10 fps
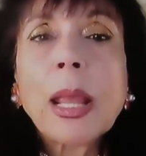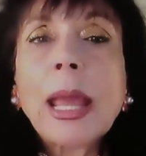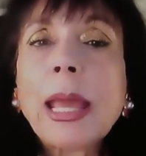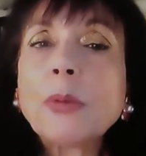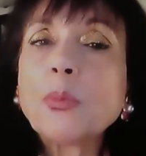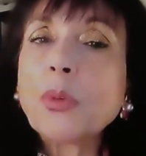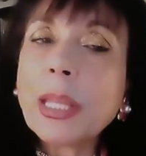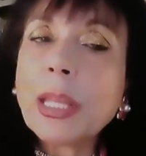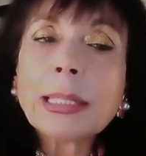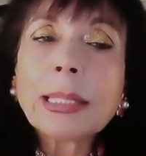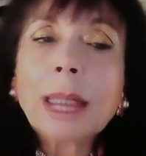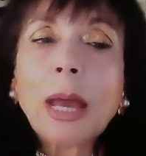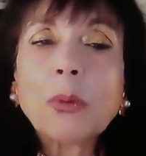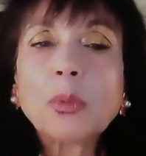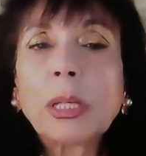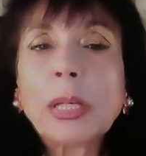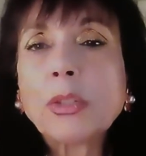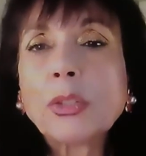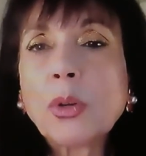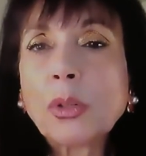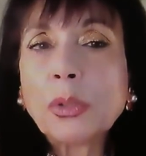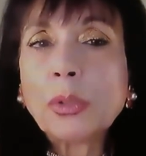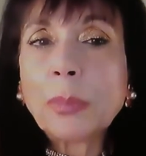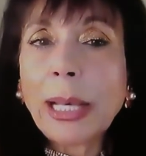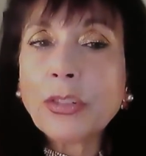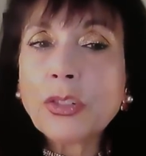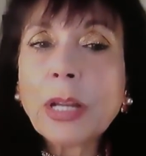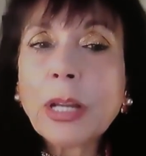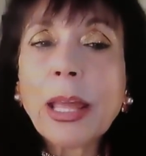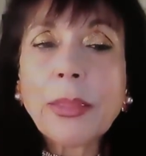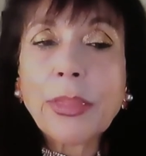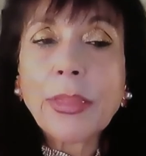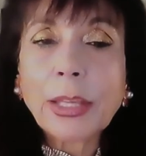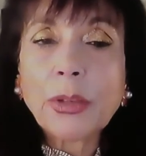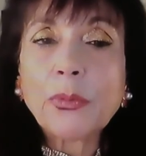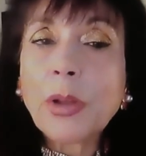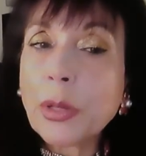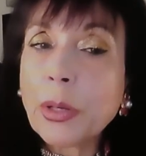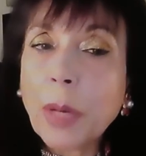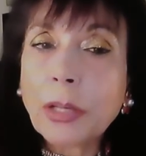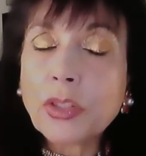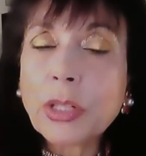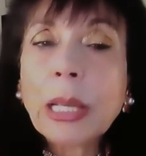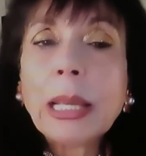And with this, I would like to conclude my lecture and thank you very much.